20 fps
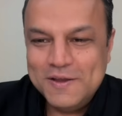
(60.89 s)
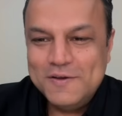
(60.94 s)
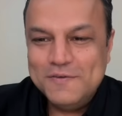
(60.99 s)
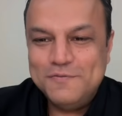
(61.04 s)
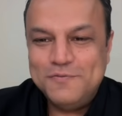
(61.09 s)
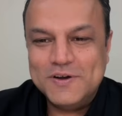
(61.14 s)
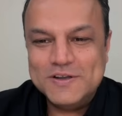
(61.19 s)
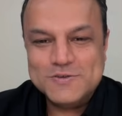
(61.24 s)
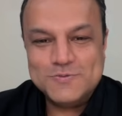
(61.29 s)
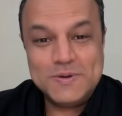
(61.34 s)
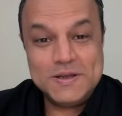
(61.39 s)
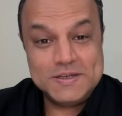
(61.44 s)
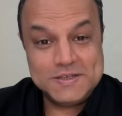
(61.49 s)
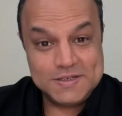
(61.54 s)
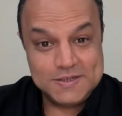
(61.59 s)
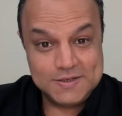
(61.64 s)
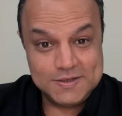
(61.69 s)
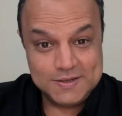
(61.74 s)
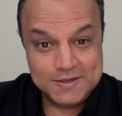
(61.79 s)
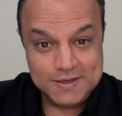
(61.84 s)
First
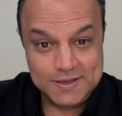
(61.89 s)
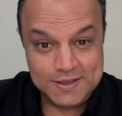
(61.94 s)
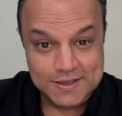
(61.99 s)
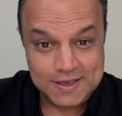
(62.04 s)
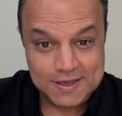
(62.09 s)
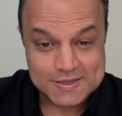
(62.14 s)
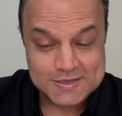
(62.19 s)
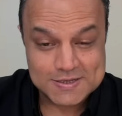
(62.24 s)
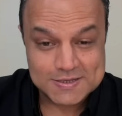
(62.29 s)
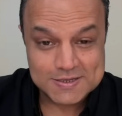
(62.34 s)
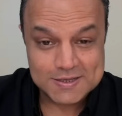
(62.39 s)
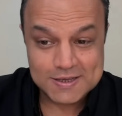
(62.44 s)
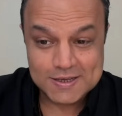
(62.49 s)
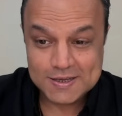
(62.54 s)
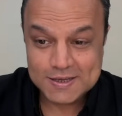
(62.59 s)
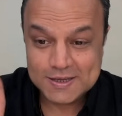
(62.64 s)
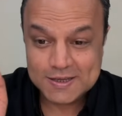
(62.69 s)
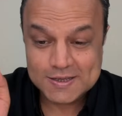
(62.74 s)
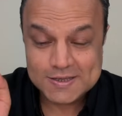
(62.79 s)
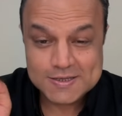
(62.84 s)
question. Yes,
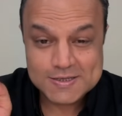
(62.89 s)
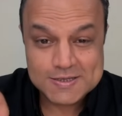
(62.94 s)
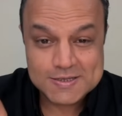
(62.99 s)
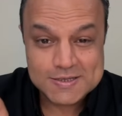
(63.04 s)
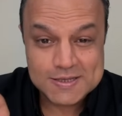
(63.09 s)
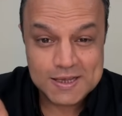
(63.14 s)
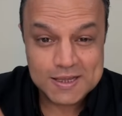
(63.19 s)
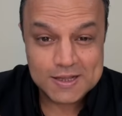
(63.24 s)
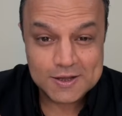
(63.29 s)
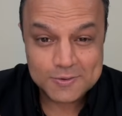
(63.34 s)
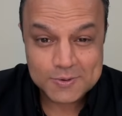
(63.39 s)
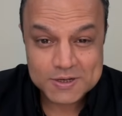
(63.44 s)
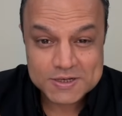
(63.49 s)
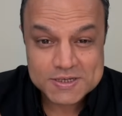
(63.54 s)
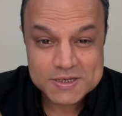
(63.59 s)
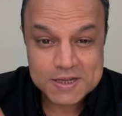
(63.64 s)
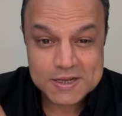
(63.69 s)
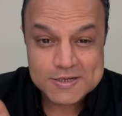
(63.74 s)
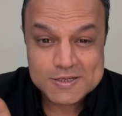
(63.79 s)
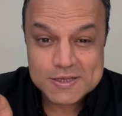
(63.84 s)
see the
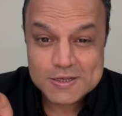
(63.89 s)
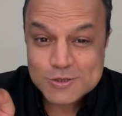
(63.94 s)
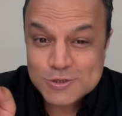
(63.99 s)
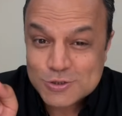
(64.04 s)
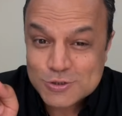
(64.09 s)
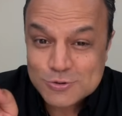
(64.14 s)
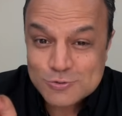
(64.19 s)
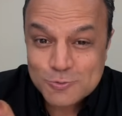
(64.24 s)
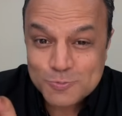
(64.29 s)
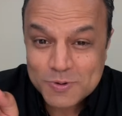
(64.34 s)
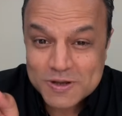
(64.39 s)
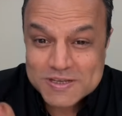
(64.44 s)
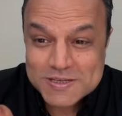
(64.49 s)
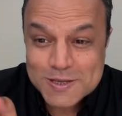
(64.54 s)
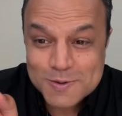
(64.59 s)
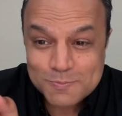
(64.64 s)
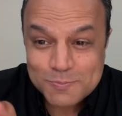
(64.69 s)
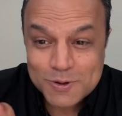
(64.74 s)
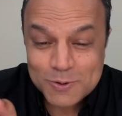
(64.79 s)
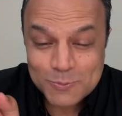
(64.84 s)
question. It's a super
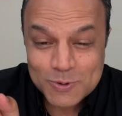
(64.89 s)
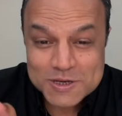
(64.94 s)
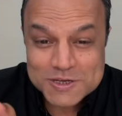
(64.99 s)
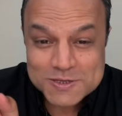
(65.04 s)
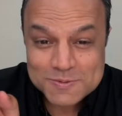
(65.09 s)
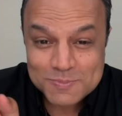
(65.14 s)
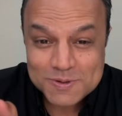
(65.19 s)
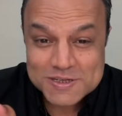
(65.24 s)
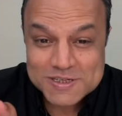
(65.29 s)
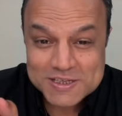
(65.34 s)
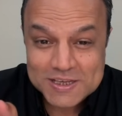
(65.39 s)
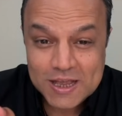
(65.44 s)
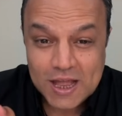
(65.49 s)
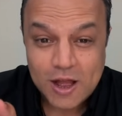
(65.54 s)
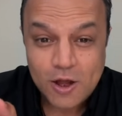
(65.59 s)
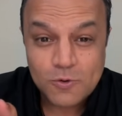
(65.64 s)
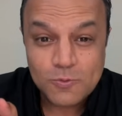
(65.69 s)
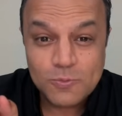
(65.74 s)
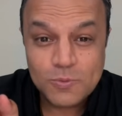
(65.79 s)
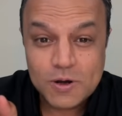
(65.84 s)
simple question, but see
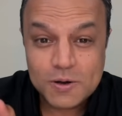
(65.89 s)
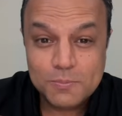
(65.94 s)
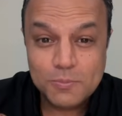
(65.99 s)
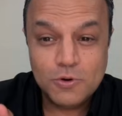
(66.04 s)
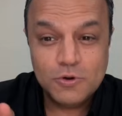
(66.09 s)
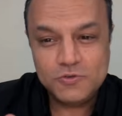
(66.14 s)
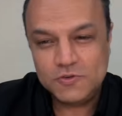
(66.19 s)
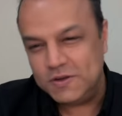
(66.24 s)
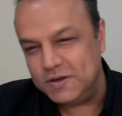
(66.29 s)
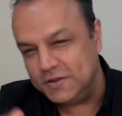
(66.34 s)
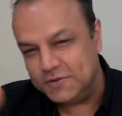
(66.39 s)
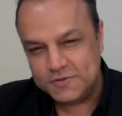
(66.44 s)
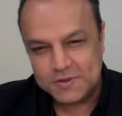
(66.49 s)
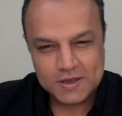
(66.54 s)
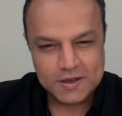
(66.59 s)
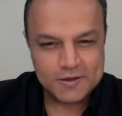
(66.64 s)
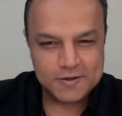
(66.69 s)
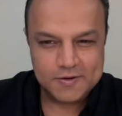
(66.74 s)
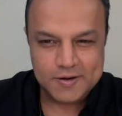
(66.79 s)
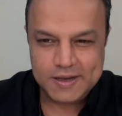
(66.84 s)
how verbose it is.
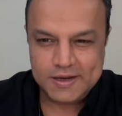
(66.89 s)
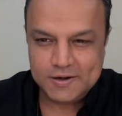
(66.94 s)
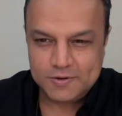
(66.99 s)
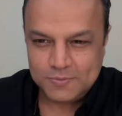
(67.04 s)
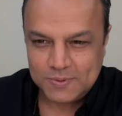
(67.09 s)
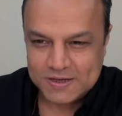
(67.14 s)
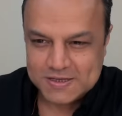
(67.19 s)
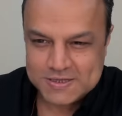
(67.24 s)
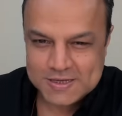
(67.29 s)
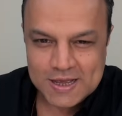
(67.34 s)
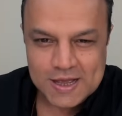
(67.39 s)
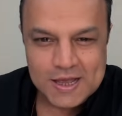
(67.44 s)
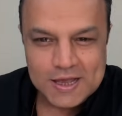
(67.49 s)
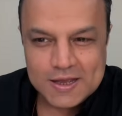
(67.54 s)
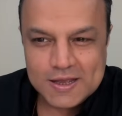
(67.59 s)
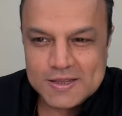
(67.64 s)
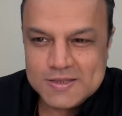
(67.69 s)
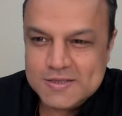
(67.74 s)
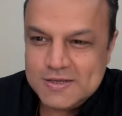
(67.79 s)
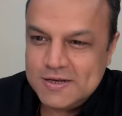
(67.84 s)
Read it once.
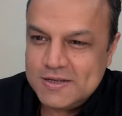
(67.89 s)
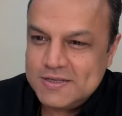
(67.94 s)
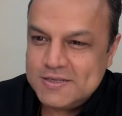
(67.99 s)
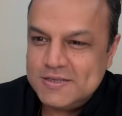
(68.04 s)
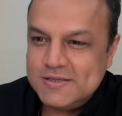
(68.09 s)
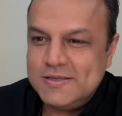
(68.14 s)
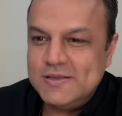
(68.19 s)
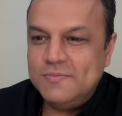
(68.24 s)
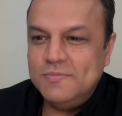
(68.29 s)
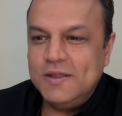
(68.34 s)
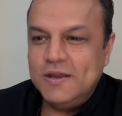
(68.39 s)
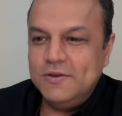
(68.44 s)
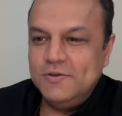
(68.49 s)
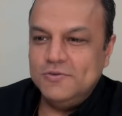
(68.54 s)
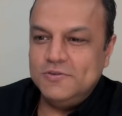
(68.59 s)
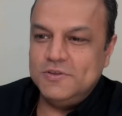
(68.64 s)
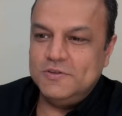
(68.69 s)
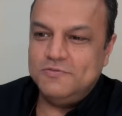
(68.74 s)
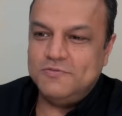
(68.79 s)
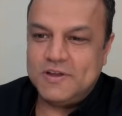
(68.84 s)
Consider a system that
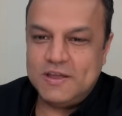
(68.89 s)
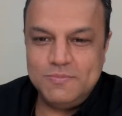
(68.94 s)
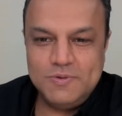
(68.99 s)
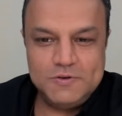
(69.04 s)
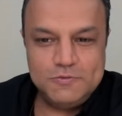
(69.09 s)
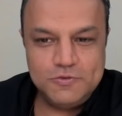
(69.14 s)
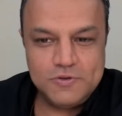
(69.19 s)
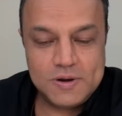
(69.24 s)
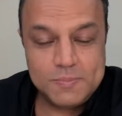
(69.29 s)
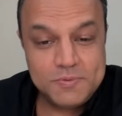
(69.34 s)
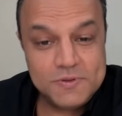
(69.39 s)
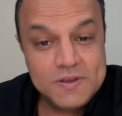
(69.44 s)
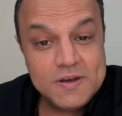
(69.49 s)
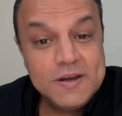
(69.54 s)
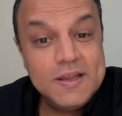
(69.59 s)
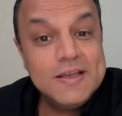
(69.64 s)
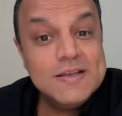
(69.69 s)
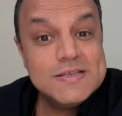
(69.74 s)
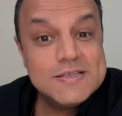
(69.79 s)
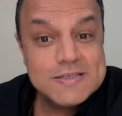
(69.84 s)
uses 5 bits for
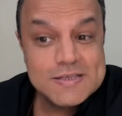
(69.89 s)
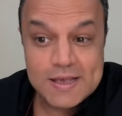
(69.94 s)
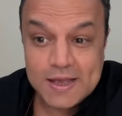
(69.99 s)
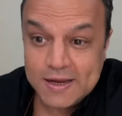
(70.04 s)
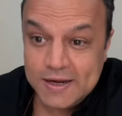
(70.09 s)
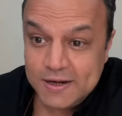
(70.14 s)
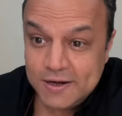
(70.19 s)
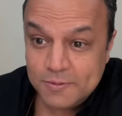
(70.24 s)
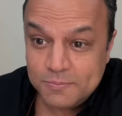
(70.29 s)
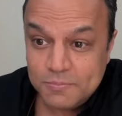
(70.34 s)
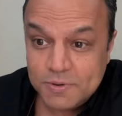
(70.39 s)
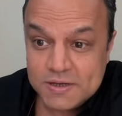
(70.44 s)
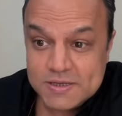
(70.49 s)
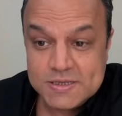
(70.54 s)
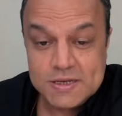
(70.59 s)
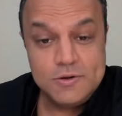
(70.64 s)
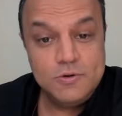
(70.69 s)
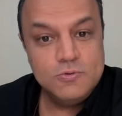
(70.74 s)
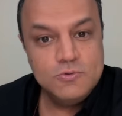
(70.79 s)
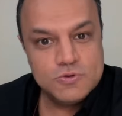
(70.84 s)
representing sign
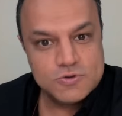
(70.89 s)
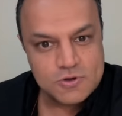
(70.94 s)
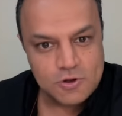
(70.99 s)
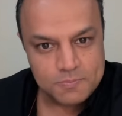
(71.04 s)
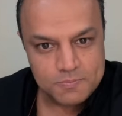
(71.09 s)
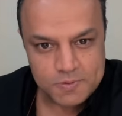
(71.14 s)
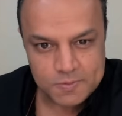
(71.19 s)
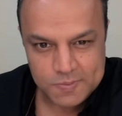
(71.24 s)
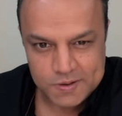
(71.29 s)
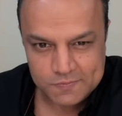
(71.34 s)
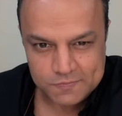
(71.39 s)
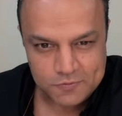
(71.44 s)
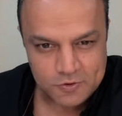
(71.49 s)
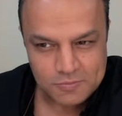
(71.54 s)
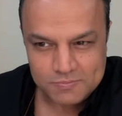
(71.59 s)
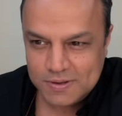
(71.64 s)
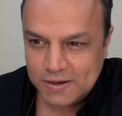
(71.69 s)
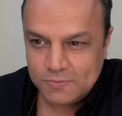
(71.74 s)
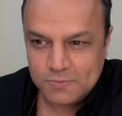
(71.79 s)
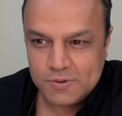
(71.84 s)
numbers in 2's complement
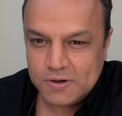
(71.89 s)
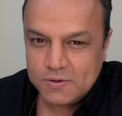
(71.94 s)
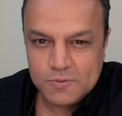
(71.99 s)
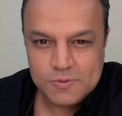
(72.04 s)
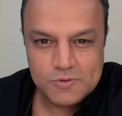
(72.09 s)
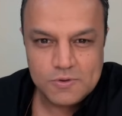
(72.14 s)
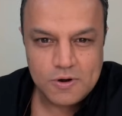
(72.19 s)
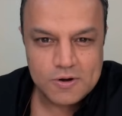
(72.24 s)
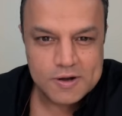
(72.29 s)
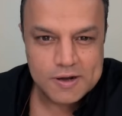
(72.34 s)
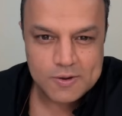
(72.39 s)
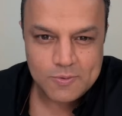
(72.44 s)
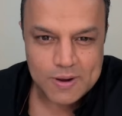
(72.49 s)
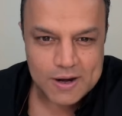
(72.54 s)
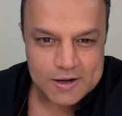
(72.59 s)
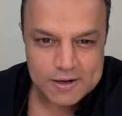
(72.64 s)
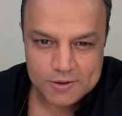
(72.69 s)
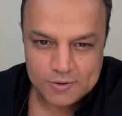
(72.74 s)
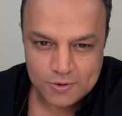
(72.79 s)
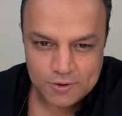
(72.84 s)
form. That word was not
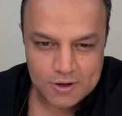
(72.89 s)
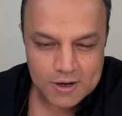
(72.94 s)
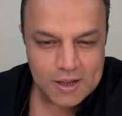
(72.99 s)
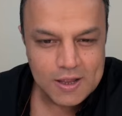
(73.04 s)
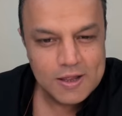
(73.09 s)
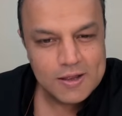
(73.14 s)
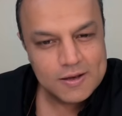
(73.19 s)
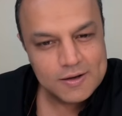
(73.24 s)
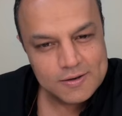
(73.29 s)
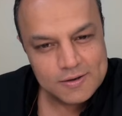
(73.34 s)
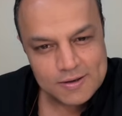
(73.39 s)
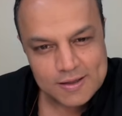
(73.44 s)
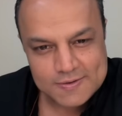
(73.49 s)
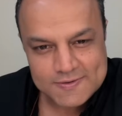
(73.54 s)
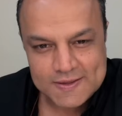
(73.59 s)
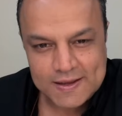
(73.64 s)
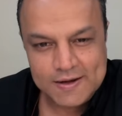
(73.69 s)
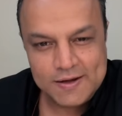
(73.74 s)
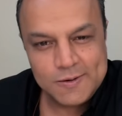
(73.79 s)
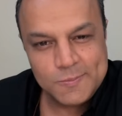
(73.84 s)
required at all. The
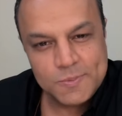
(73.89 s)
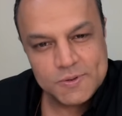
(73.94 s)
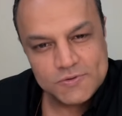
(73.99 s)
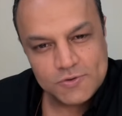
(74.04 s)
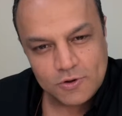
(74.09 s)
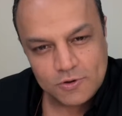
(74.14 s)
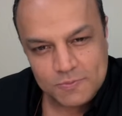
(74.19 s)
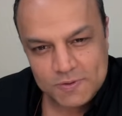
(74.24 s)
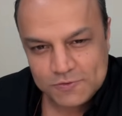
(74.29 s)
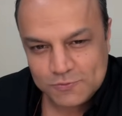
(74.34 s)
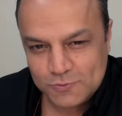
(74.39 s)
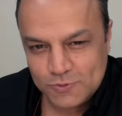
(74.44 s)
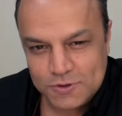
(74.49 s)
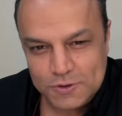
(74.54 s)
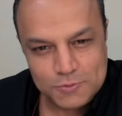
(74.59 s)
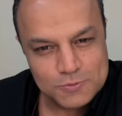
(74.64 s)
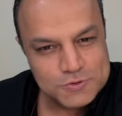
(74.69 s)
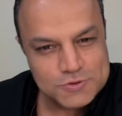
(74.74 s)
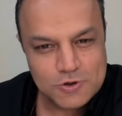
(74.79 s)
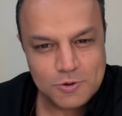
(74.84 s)
sign numbers always stored
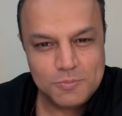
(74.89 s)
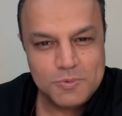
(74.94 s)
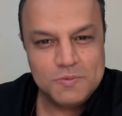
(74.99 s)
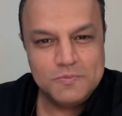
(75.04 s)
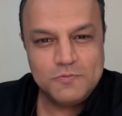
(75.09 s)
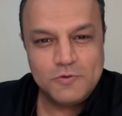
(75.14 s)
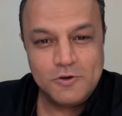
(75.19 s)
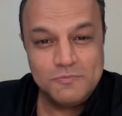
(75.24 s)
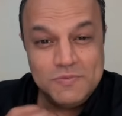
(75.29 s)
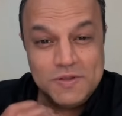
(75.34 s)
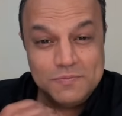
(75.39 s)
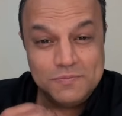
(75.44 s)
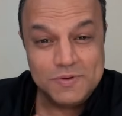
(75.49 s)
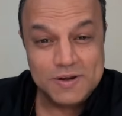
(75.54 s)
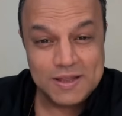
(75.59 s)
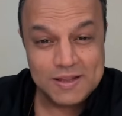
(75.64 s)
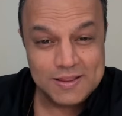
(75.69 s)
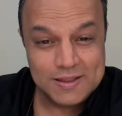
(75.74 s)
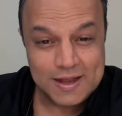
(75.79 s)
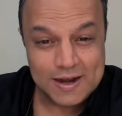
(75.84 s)
in 2's complement form. We've
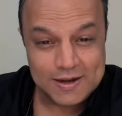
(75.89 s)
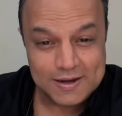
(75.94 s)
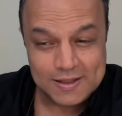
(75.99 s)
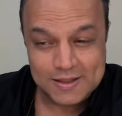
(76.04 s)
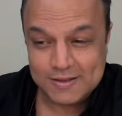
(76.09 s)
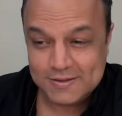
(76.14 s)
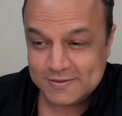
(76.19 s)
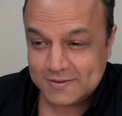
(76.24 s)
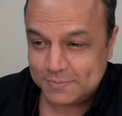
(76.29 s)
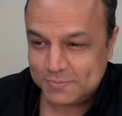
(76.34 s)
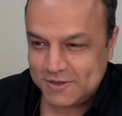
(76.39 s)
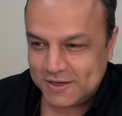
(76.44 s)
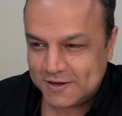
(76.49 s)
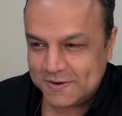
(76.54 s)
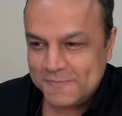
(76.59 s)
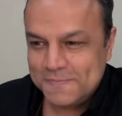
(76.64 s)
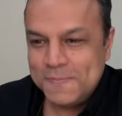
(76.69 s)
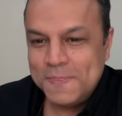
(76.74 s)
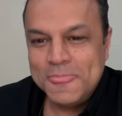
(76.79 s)
done that in the subject.